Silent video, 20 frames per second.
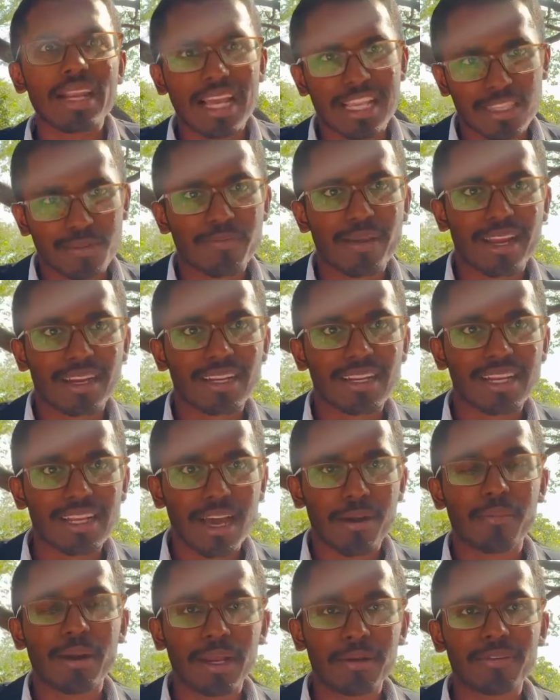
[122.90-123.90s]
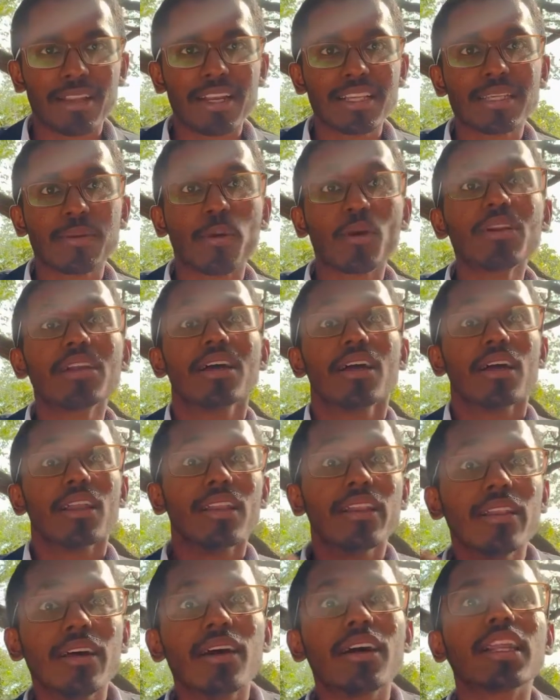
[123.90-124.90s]
aspect in our mind, that is about
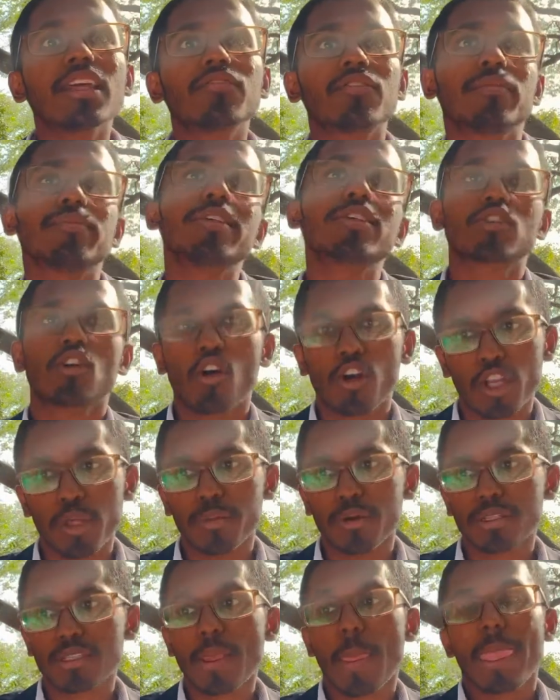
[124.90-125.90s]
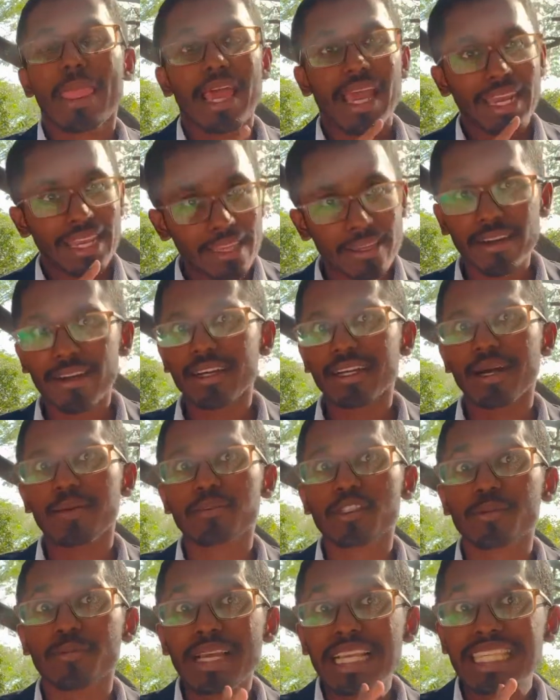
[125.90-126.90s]
learning from these audiobooks. And here
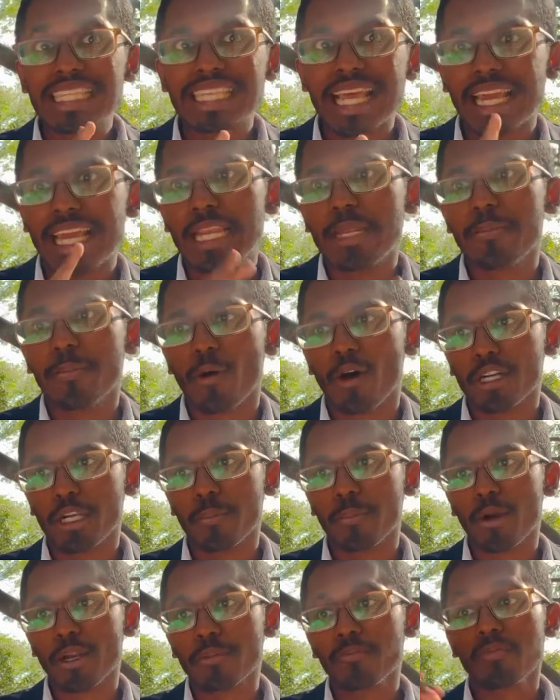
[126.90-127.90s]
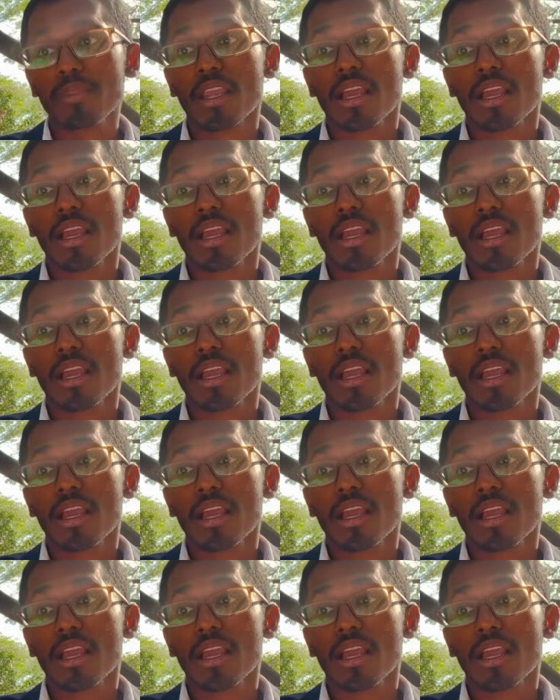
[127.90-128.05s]
comes to my second important point.